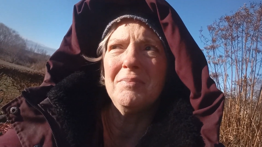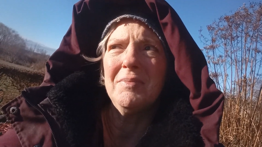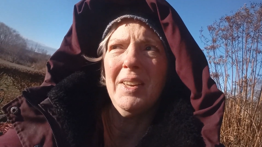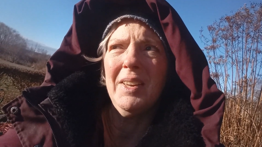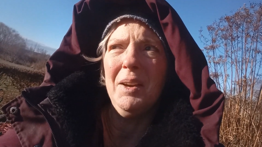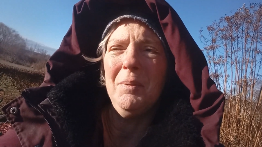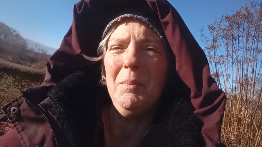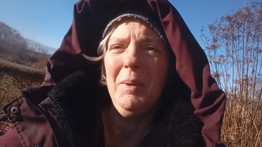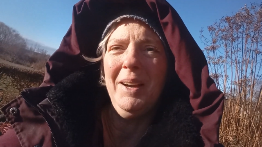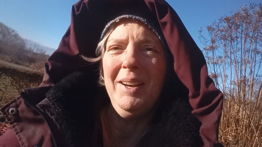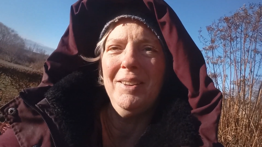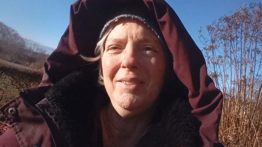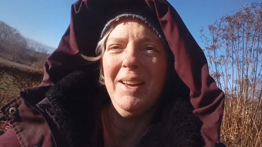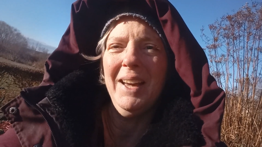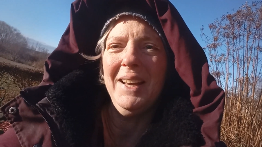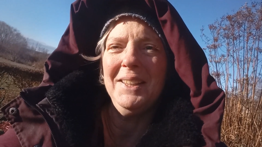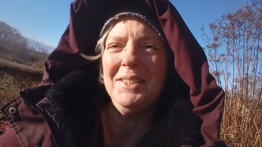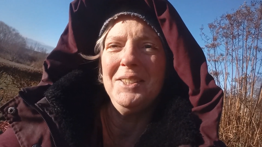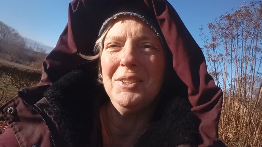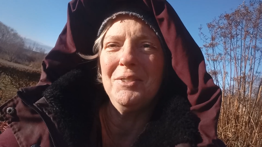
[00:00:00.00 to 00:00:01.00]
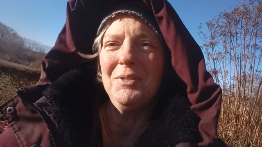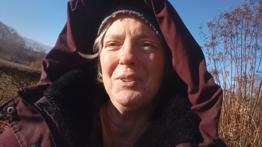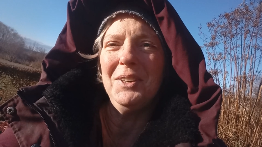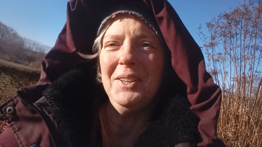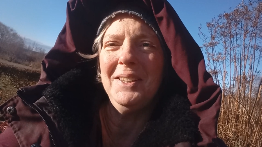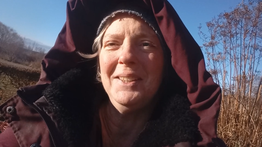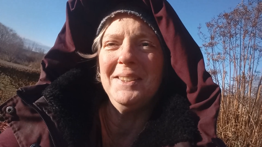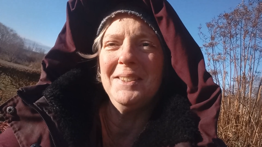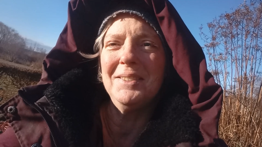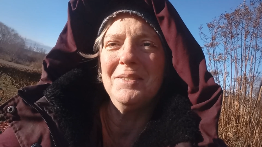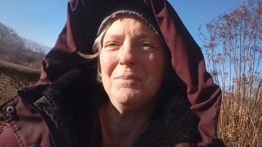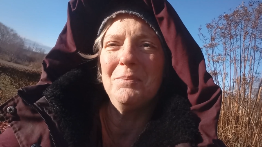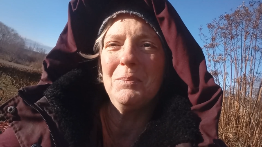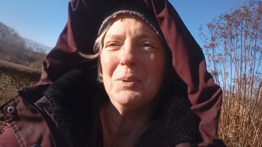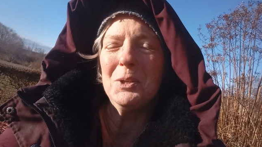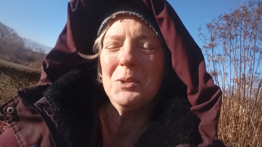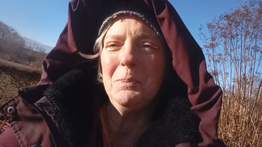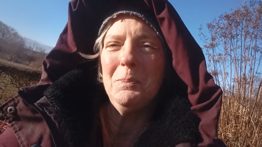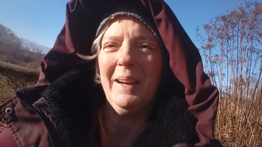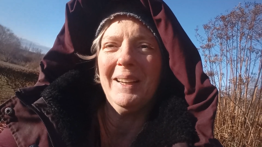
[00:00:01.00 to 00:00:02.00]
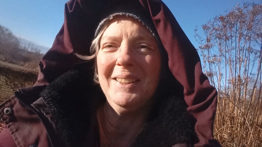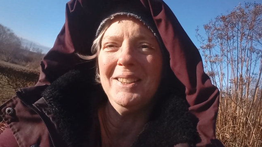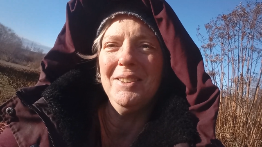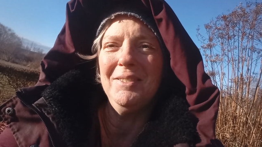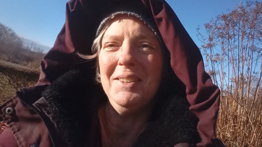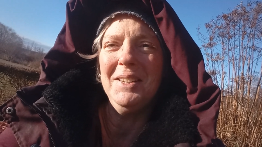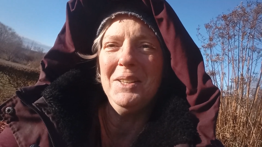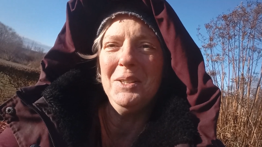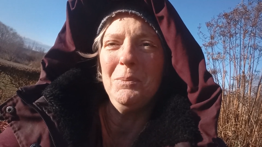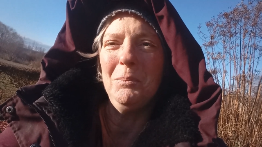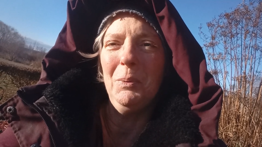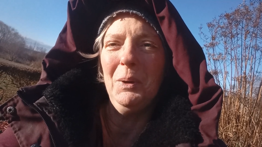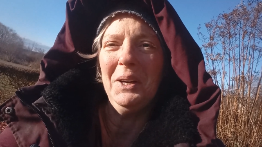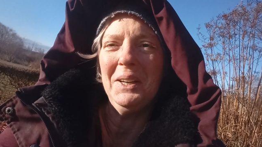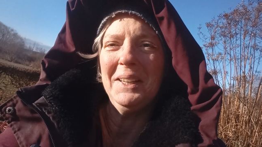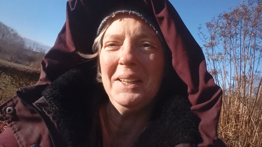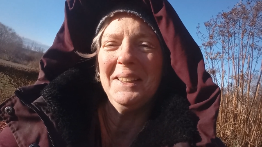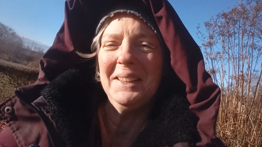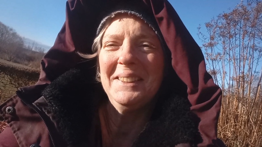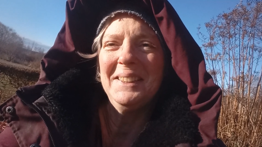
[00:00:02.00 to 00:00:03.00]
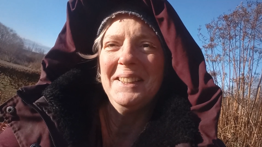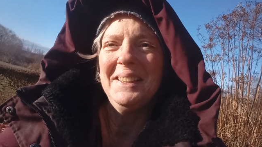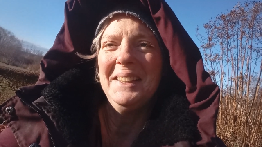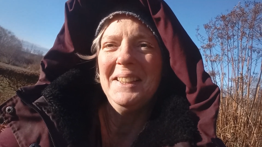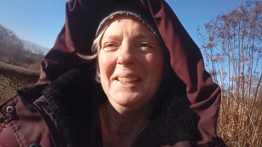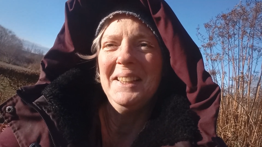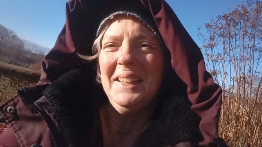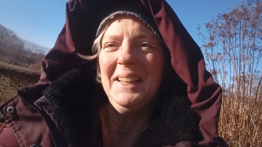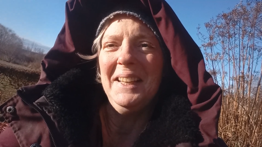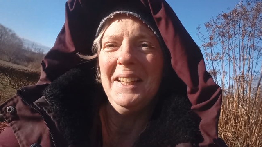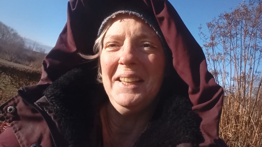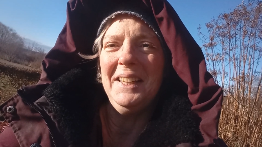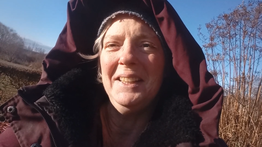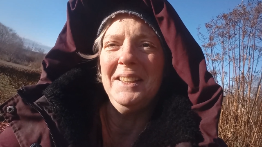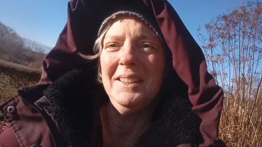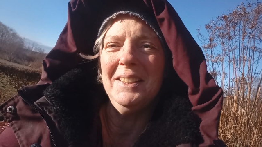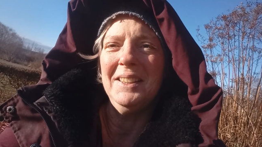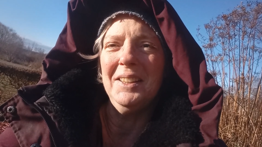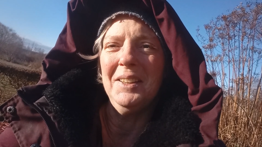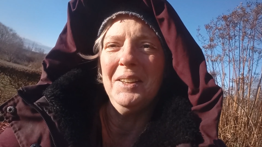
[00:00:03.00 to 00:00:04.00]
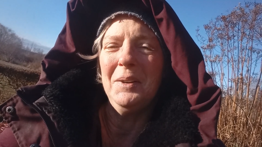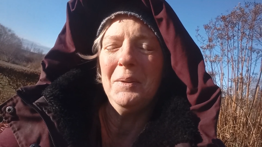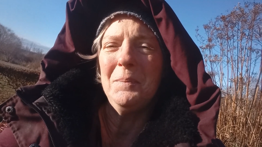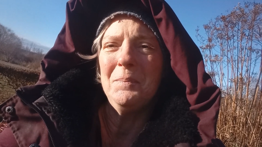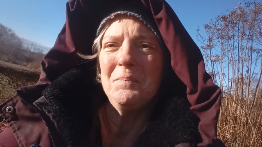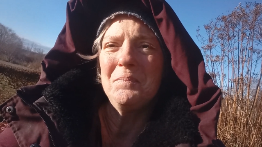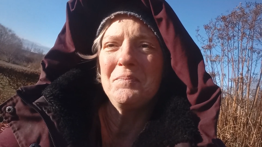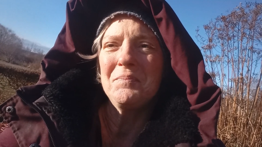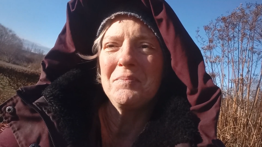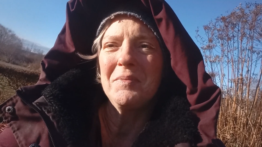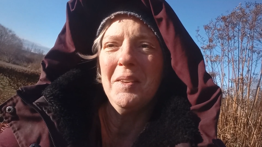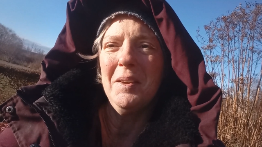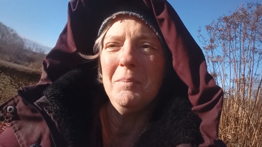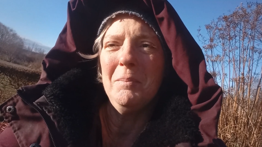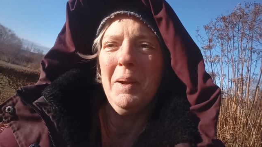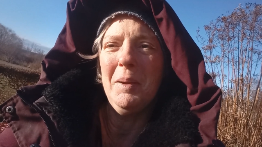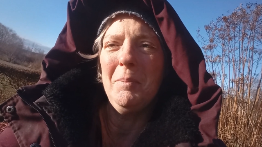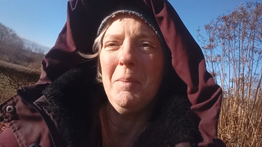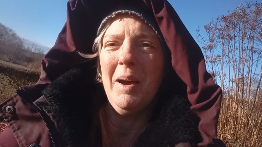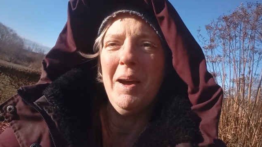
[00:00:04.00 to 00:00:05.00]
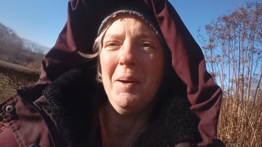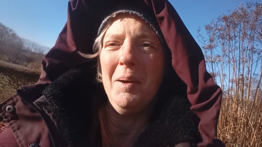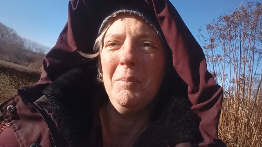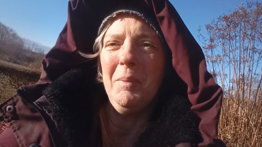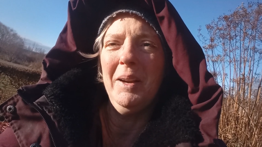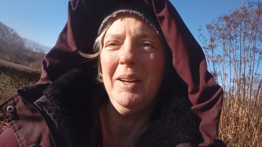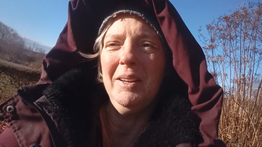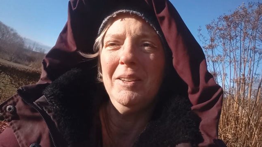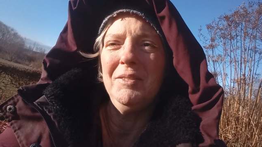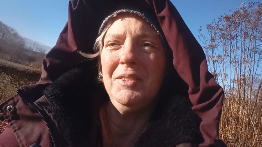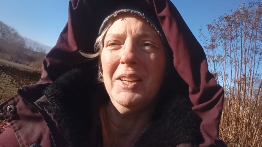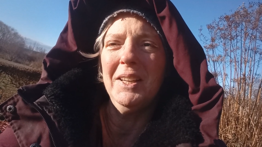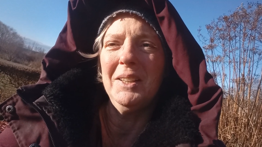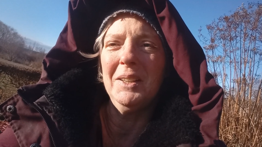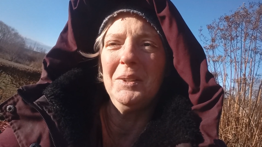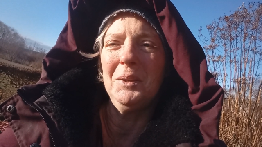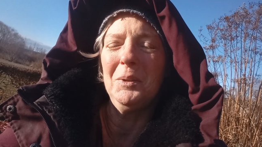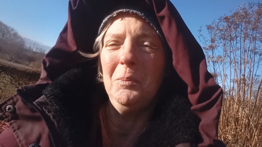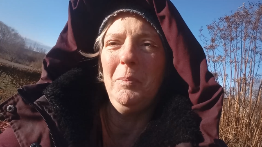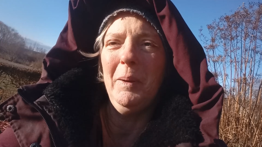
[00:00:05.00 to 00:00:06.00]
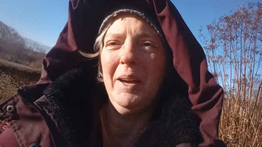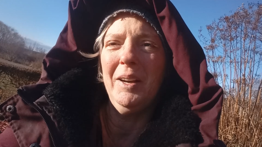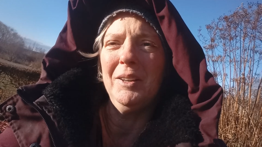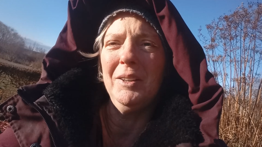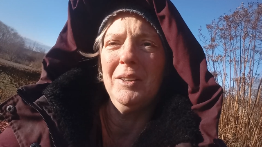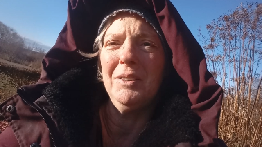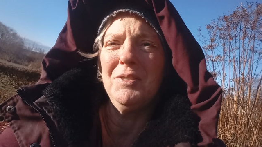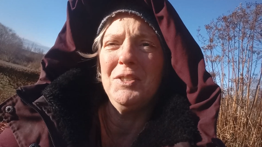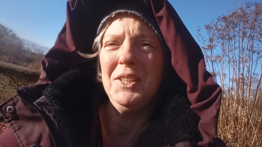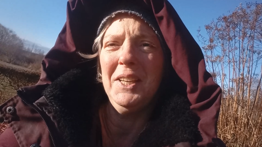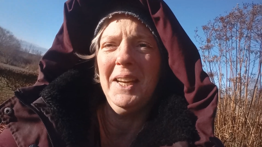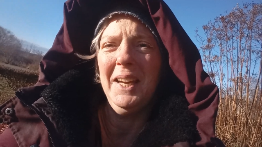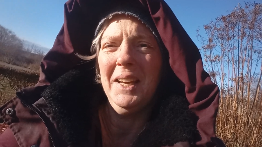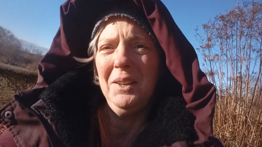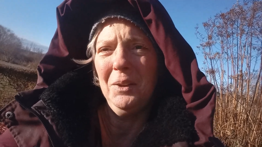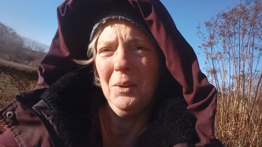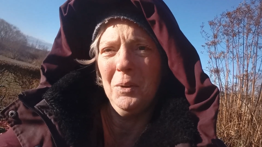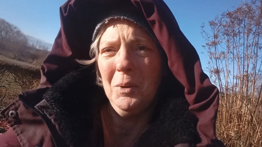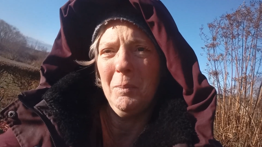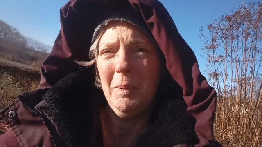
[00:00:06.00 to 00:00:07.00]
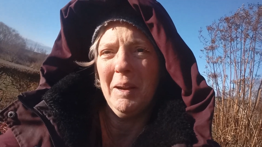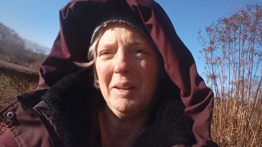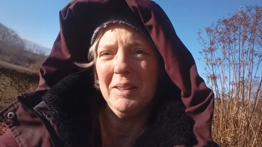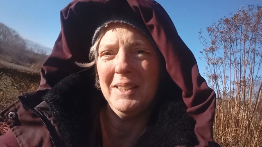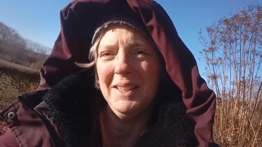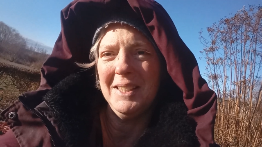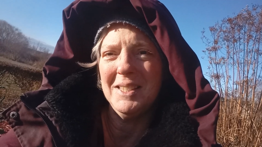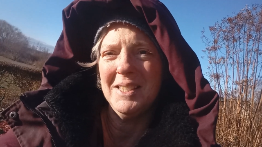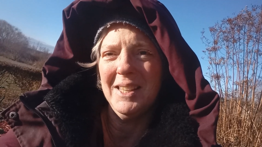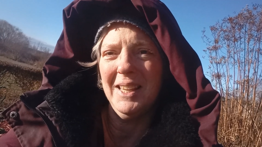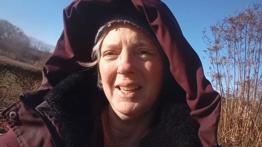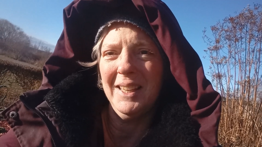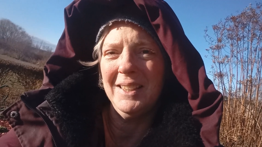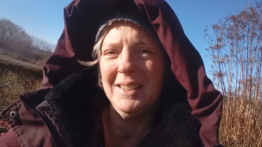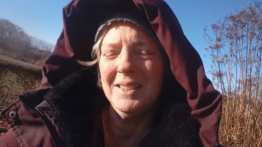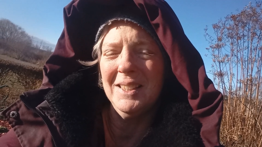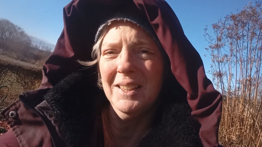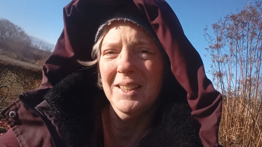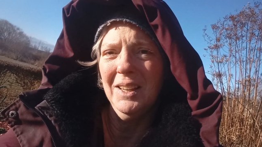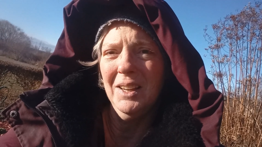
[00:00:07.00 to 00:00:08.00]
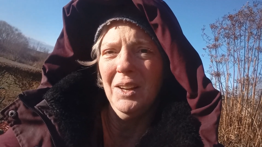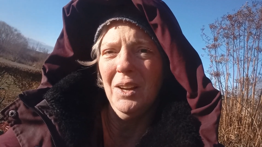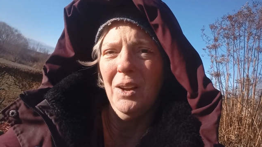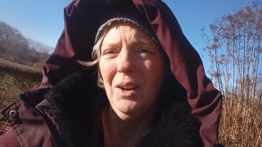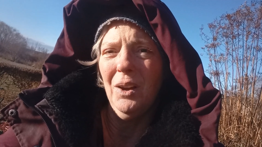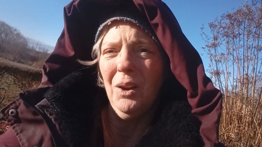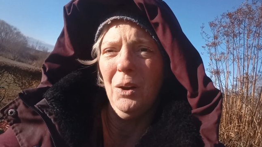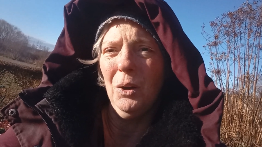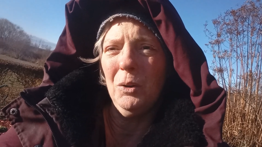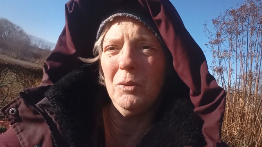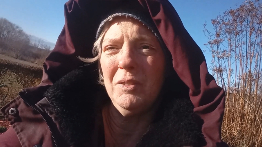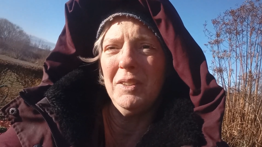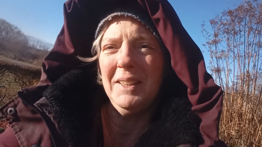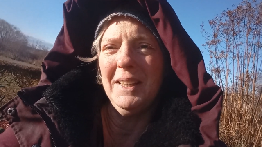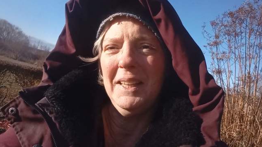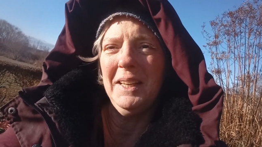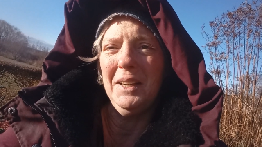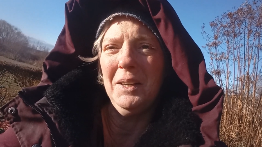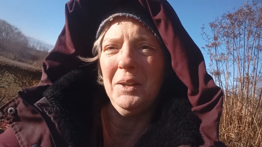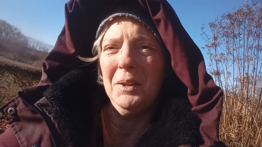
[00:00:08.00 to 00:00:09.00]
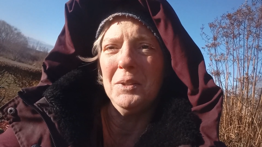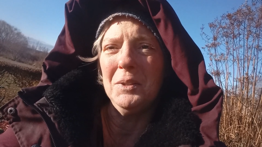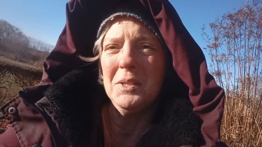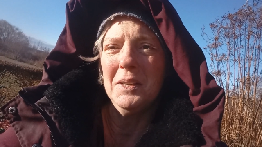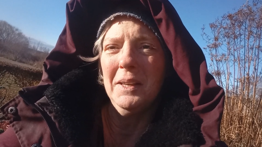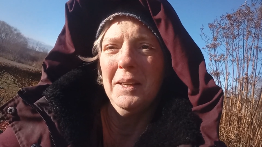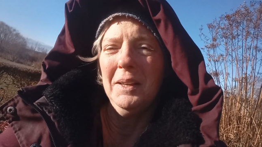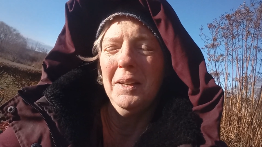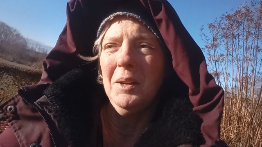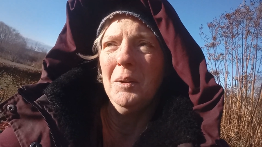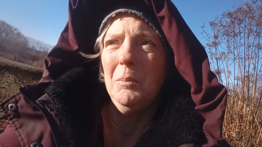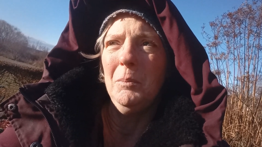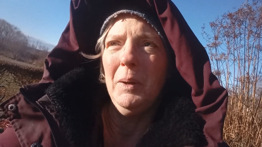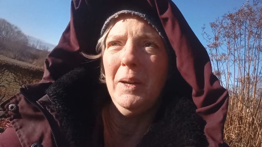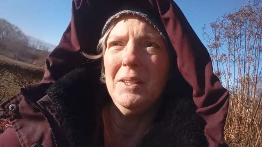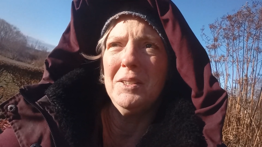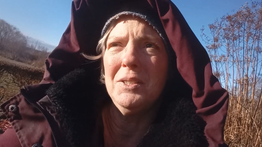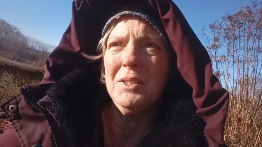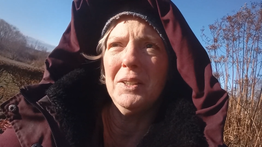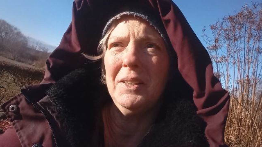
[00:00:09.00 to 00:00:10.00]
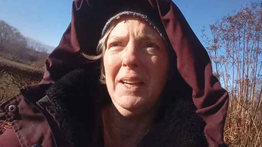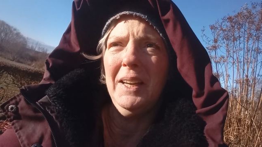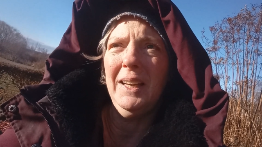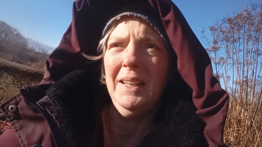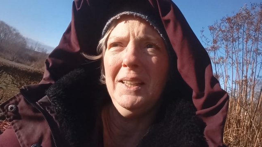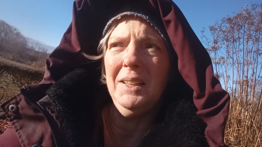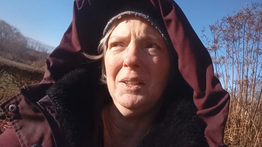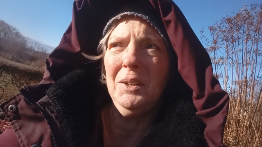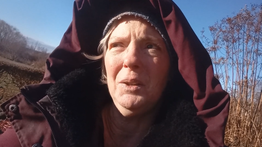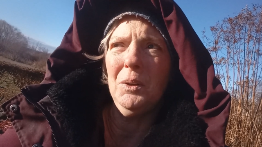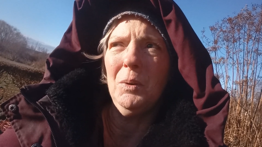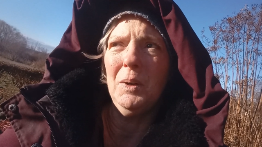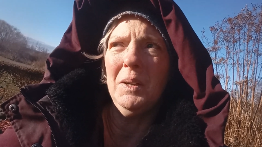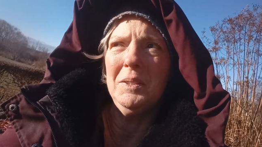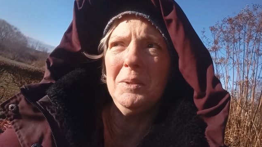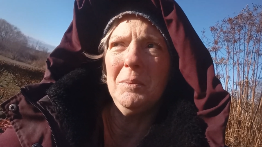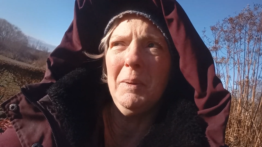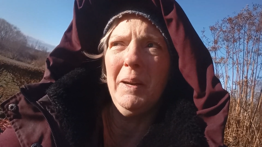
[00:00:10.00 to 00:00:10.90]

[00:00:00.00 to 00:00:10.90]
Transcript: I might have had a different perspective in the book, and my mom might have done a little better if she had known about these things over the years. But circadian and quantum